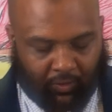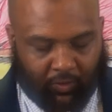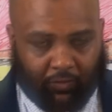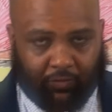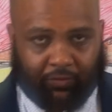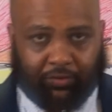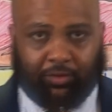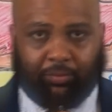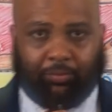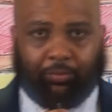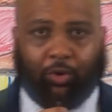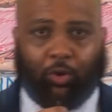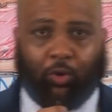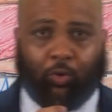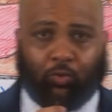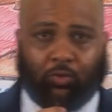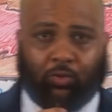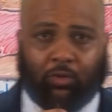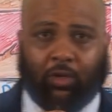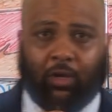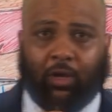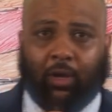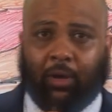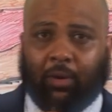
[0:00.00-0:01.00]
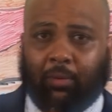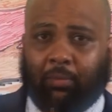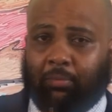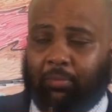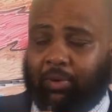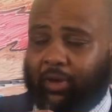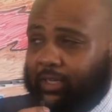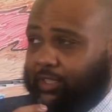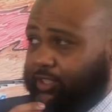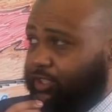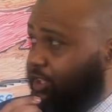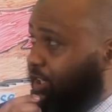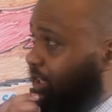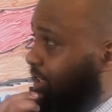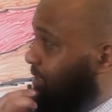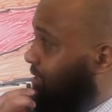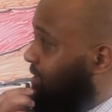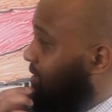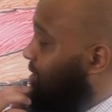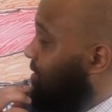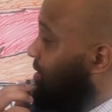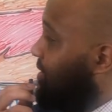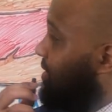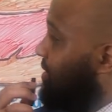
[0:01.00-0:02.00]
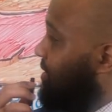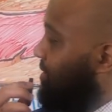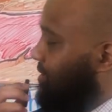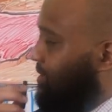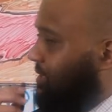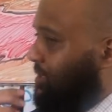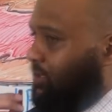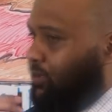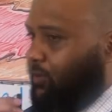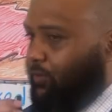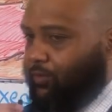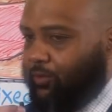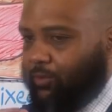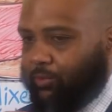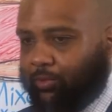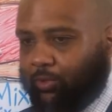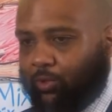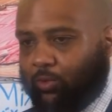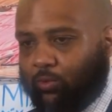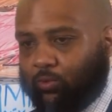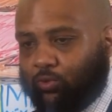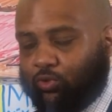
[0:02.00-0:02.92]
of the bone. Paget's disease of the bone.